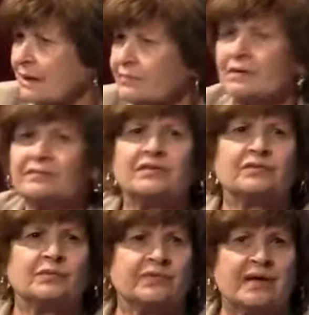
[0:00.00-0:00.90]
I thought
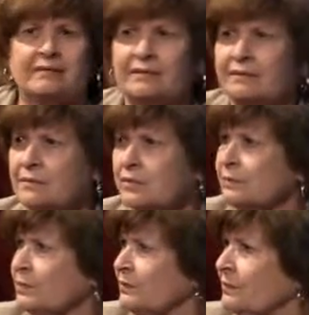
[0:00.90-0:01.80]
this was heaven, the
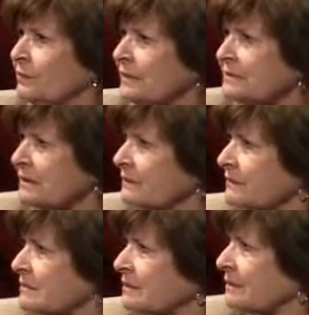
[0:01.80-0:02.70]
most beautiful place I'd
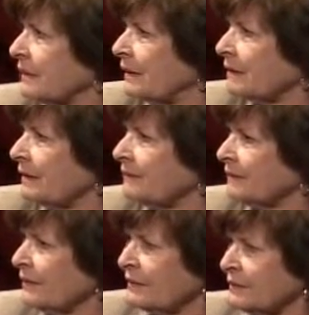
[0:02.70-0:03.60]
ever seen in my life,